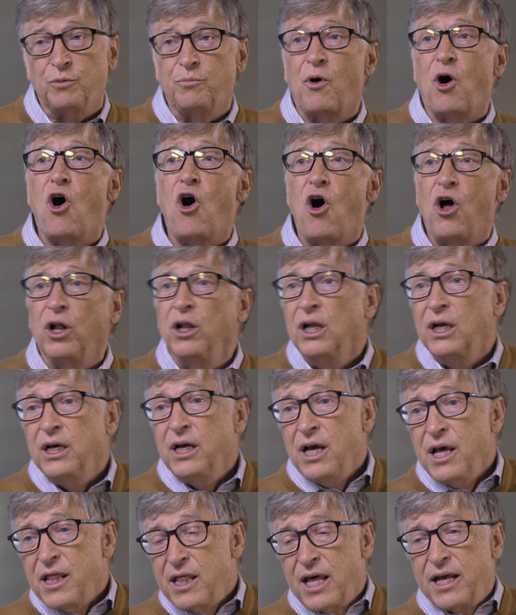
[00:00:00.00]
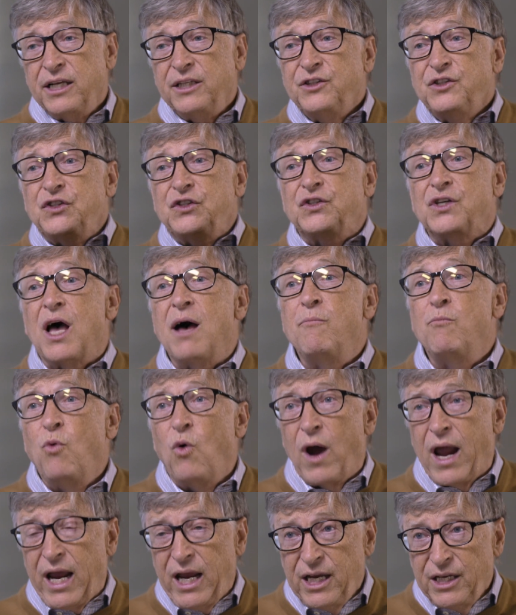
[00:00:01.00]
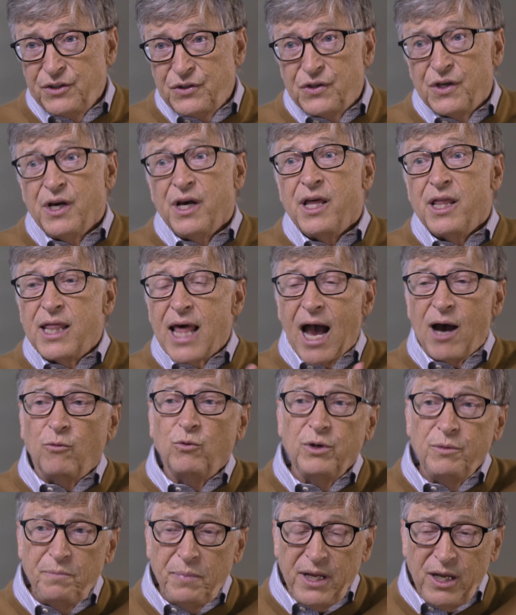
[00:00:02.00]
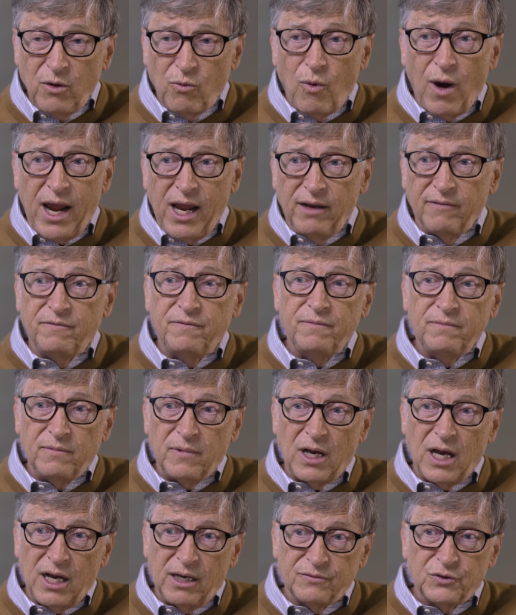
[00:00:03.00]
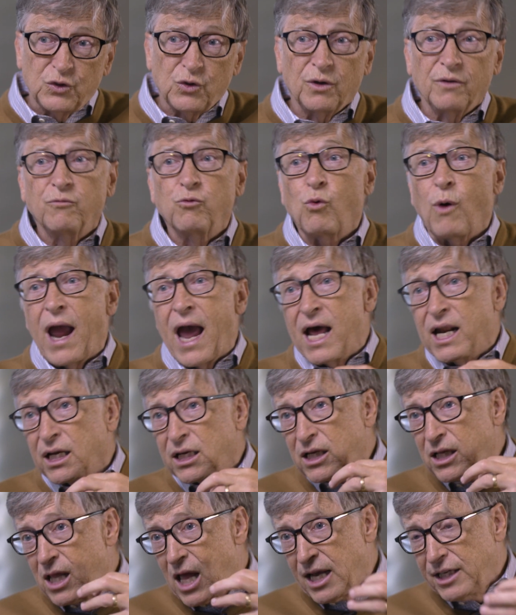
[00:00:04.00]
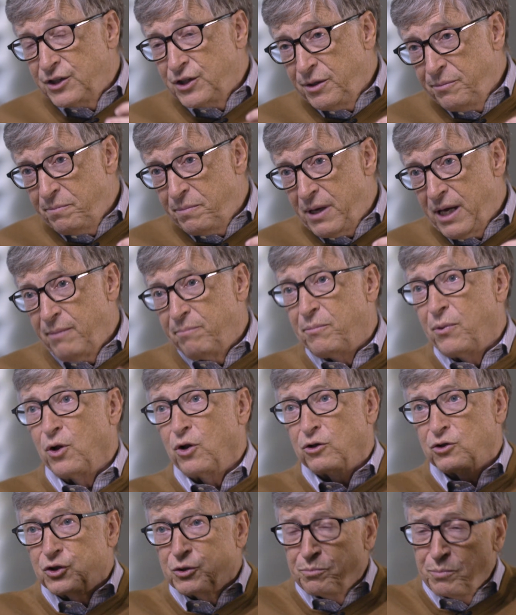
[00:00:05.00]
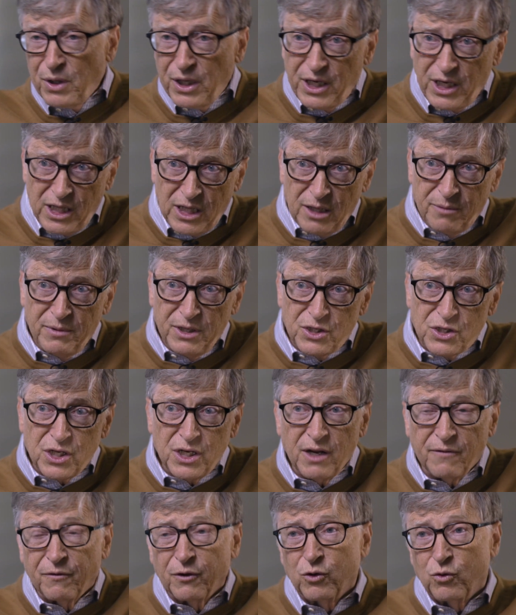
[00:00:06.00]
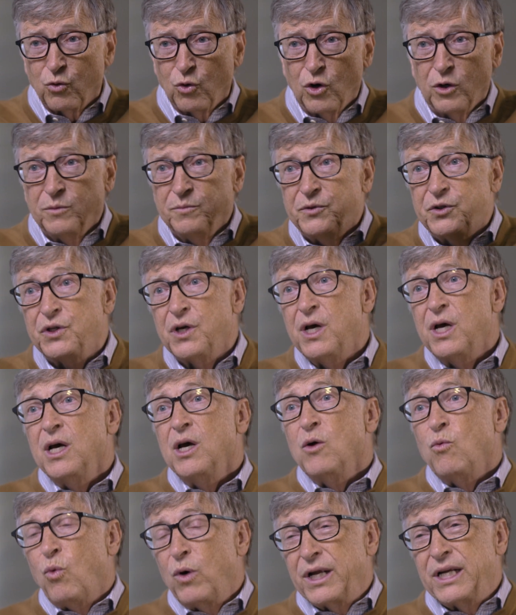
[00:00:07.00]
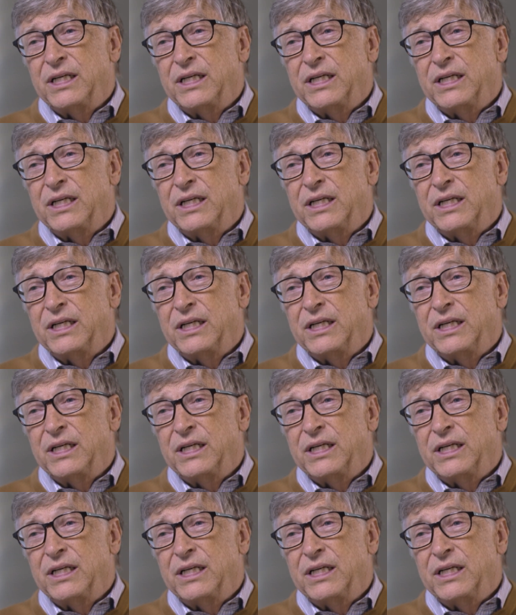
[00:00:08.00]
ball that in some ways that would be a way of sort of radicalizing people or splitting them into different groups. What